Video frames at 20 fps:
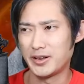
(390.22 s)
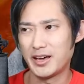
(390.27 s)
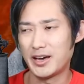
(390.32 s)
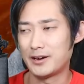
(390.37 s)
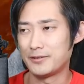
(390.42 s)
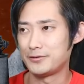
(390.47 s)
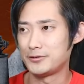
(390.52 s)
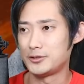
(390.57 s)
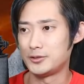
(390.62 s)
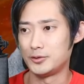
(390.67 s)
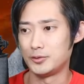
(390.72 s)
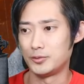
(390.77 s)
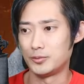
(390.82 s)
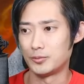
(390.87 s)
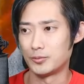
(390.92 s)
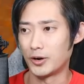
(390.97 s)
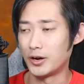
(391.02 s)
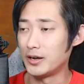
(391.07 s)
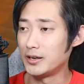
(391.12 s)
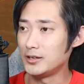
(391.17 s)
have to
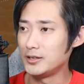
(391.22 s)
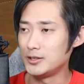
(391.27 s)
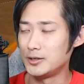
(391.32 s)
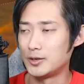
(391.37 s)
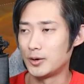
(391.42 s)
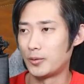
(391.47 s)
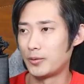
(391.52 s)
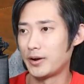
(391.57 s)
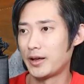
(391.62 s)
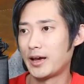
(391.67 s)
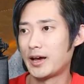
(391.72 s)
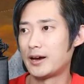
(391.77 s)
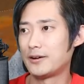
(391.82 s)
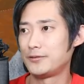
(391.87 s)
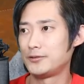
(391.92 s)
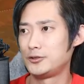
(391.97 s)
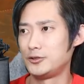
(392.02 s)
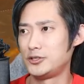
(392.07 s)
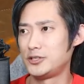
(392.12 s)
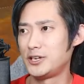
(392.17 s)
run, you don't
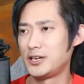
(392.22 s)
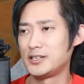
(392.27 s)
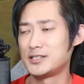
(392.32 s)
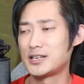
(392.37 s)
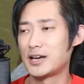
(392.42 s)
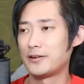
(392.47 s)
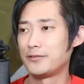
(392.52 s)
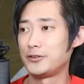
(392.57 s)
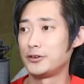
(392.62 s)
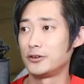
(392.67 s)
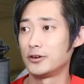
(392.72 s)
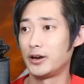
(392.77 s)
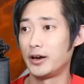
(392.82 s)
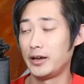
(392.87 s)
have to chase after your